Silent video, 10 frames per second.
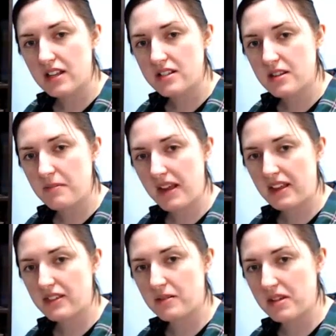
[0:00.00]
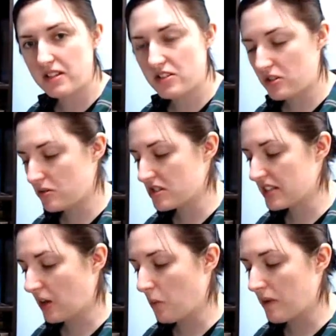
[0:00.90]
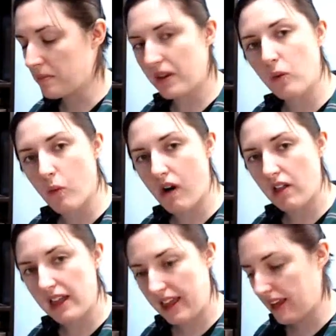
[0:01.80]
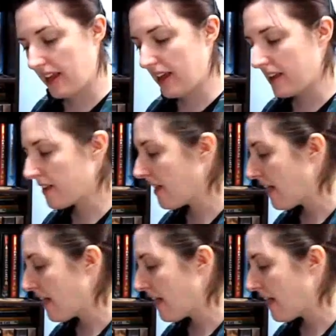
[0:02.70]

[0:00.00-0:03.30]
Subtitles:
to make them into just like one big wall hanging.